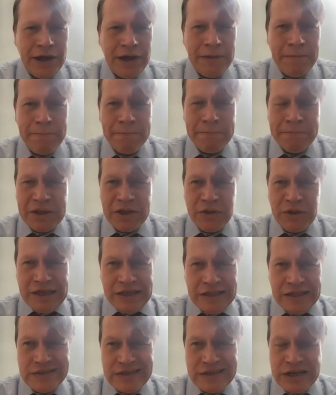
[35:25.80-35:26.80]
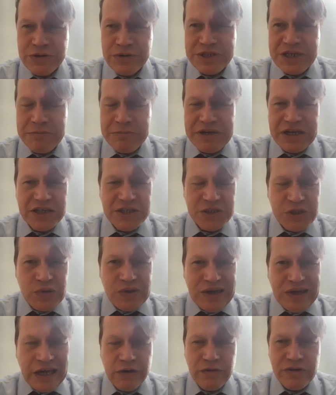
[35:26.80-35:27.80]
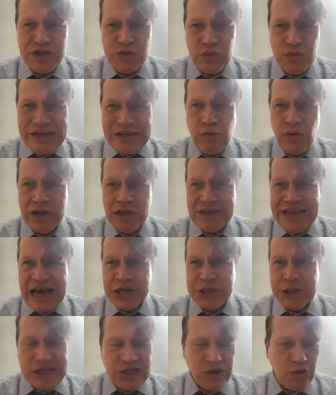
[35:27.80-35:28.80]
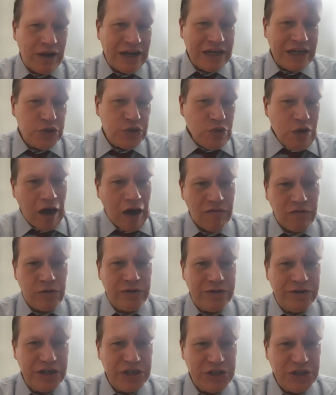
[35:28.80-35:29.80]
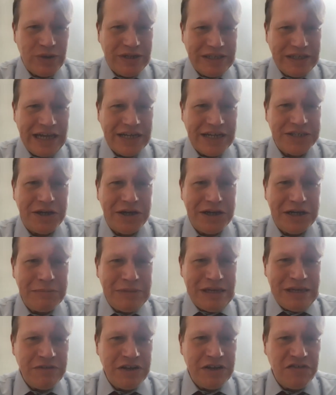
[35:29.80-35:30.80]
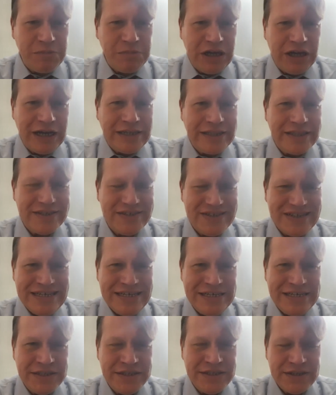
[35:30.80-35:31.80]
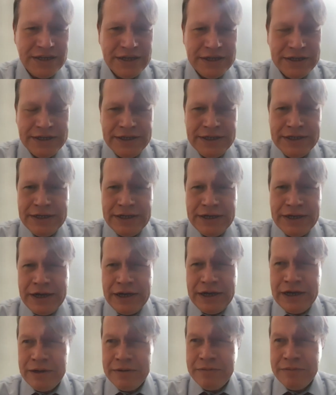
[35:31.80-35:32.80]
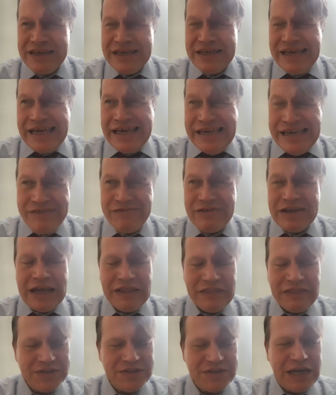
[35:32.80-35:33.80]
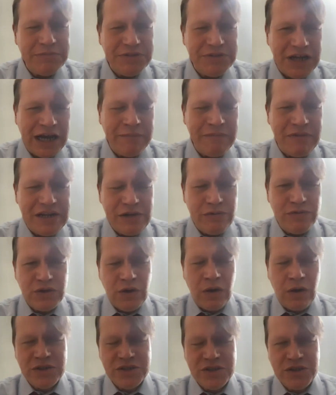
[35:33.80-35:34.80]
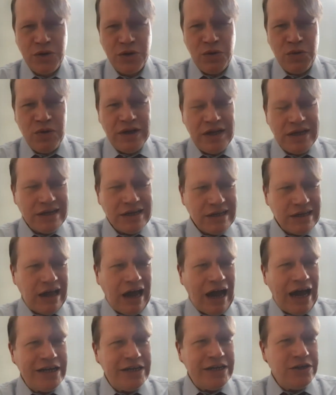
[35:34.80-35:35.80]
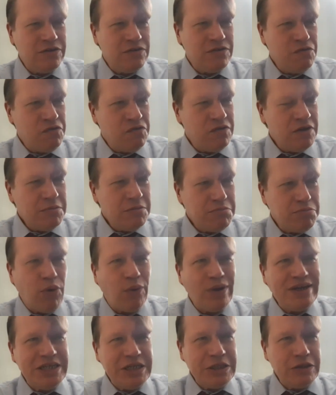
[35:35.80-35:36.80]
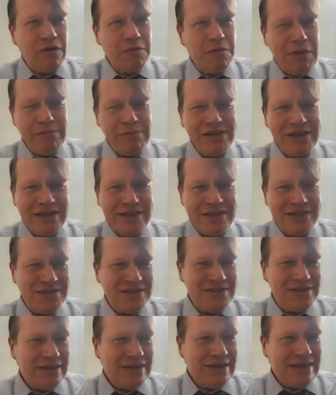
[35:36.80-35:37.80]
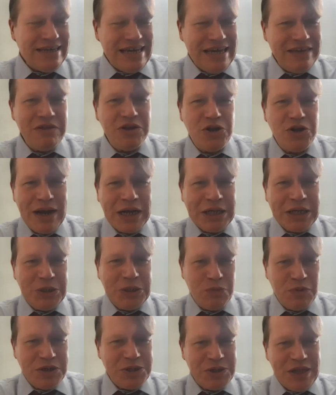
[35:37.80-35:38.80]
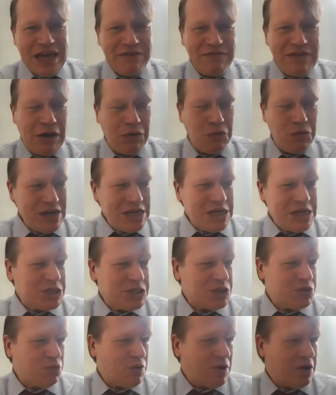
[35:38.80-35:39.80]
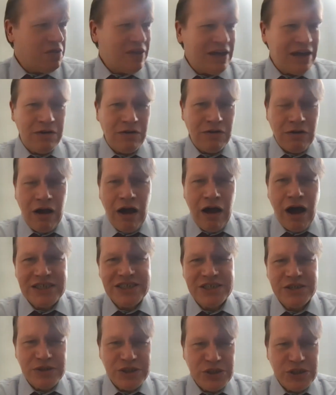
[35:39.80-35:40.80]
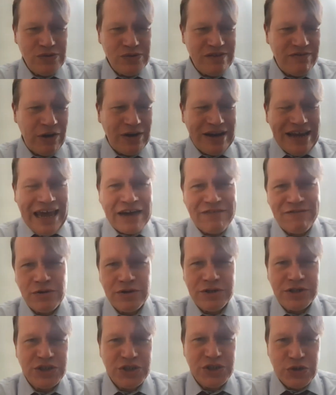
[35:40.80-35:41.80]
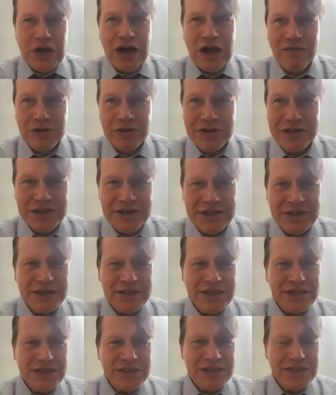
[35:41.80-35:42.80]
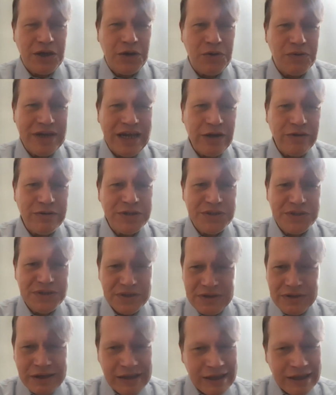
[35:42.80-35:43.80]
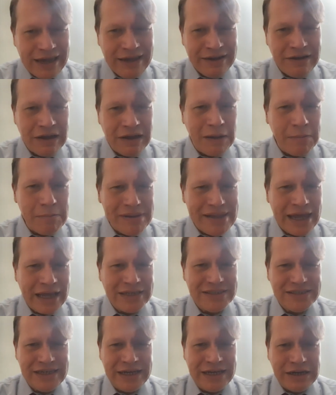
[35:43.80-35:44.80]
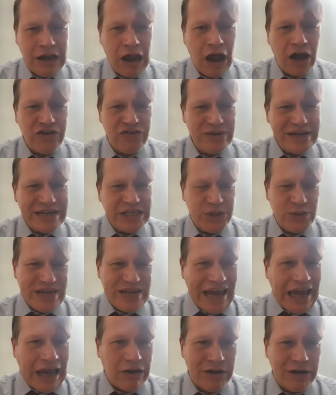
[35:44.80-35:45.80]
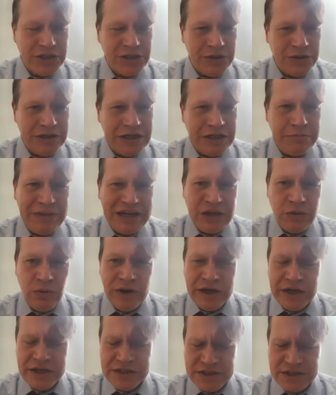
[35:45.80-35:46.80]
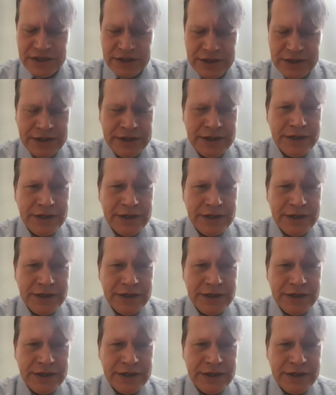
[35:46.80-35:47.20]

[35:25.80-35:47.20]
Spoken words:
But it's interesting because Newt Gingrich really was actually trying to govern during that time, even if behind the scenes, even at the same time that he was also kind of pointing the Republicans in the direction which they have now reached, where they are hostile to the very effort to govern. So Gingrich is, again, a complex and contradictory character in many ways.